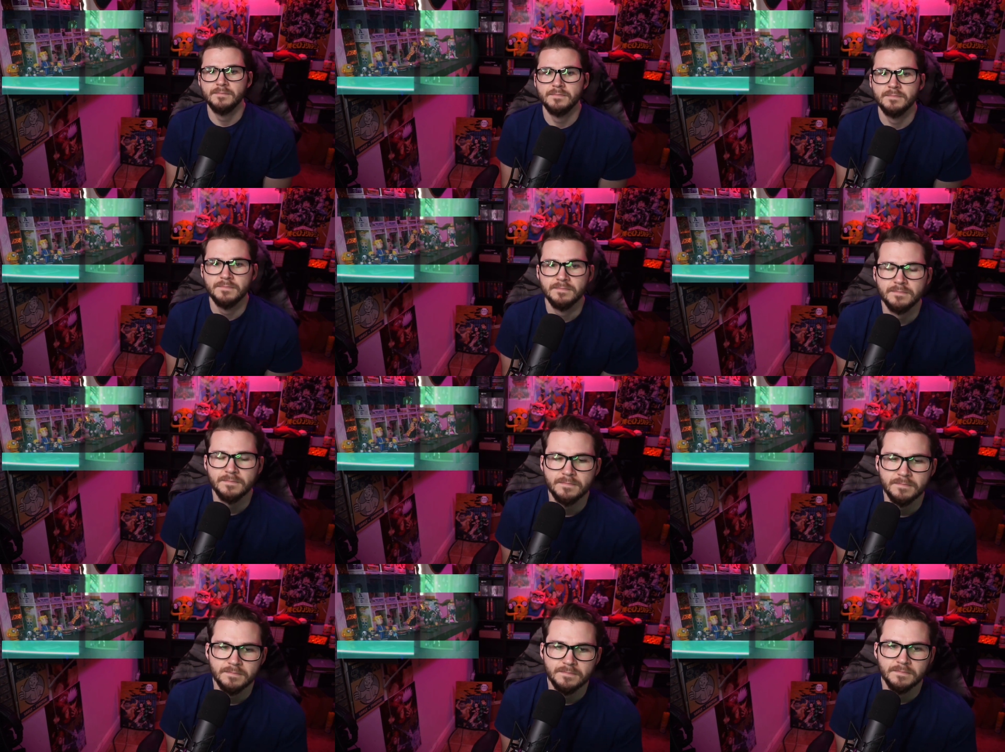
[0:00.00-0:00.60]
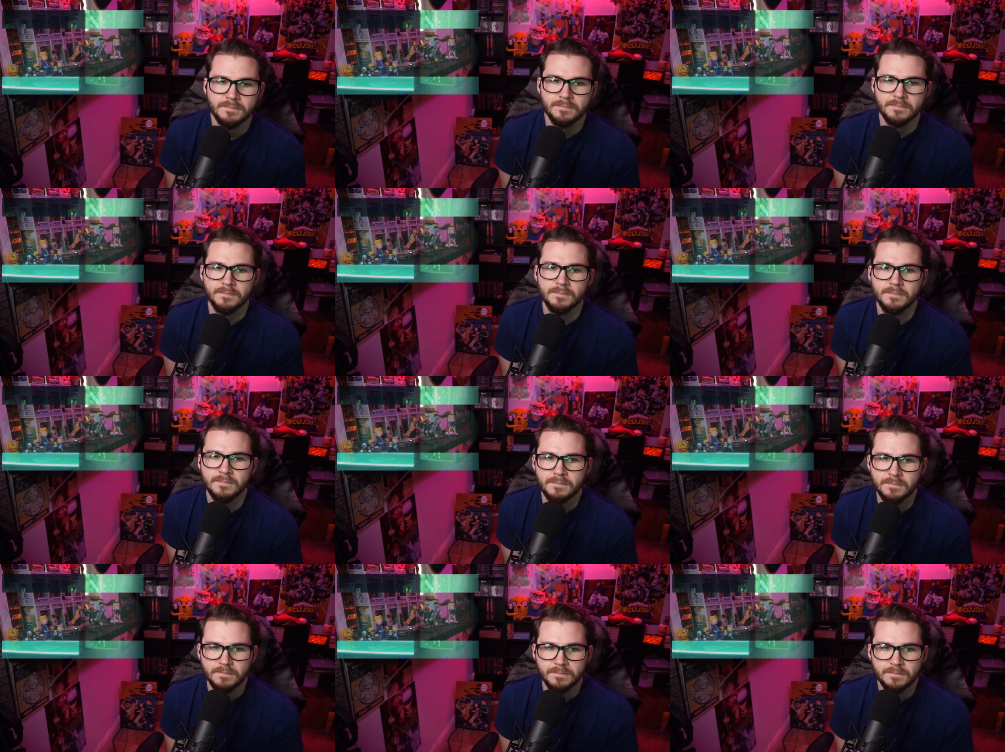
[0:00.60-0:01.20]

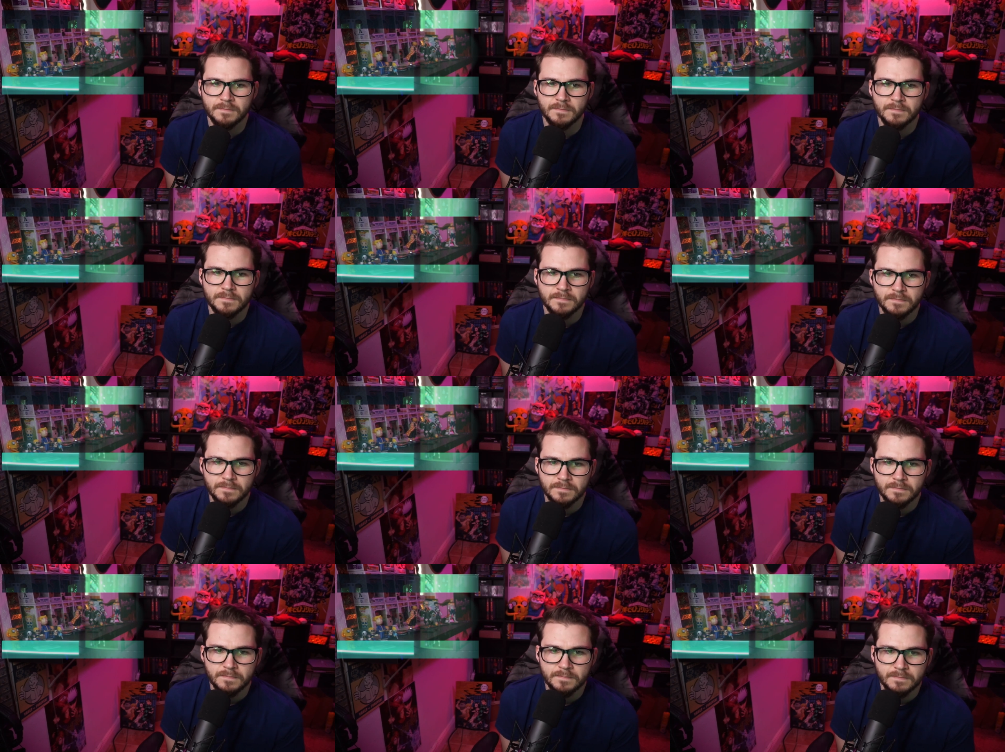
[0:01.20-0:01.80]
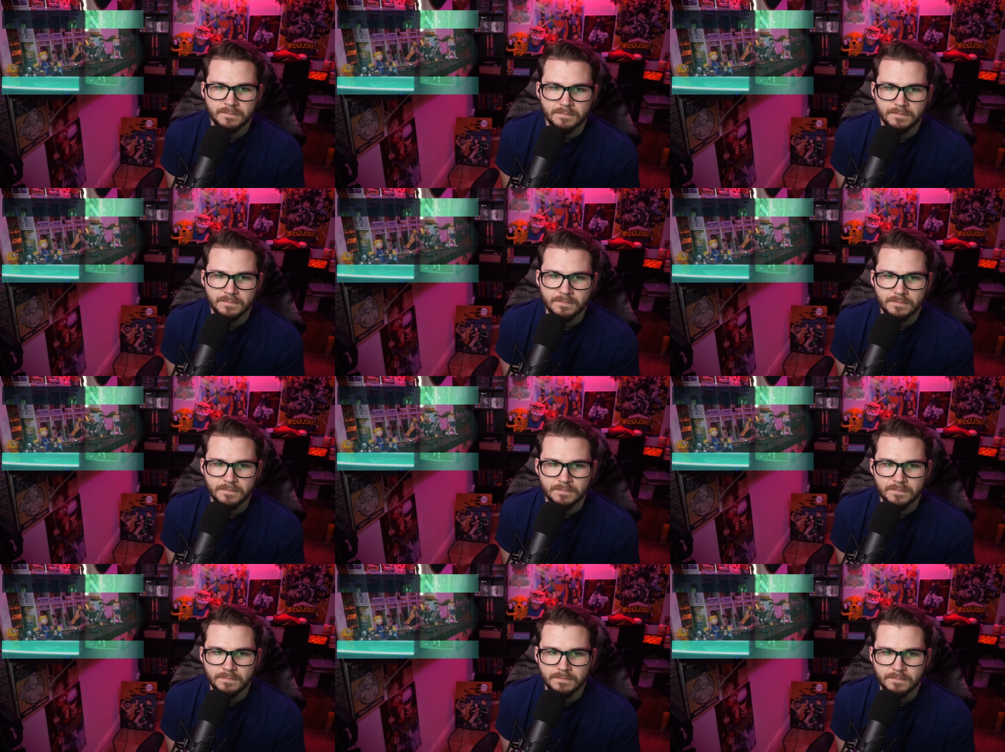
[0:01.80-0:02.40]

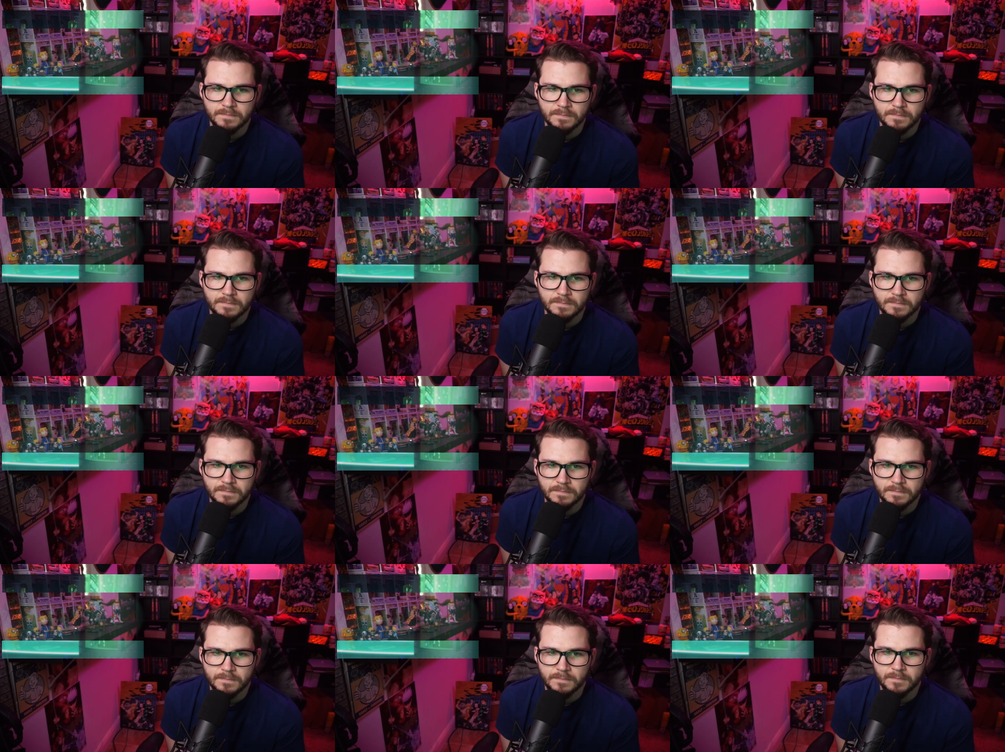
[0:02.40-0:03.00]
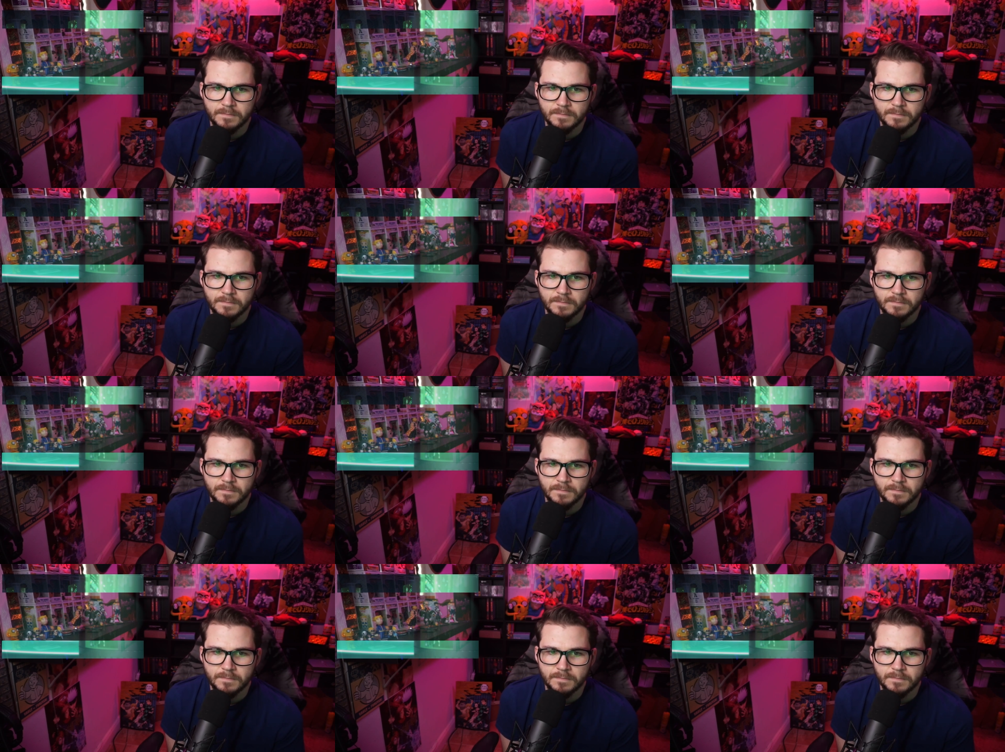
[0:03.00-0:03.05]
(silence)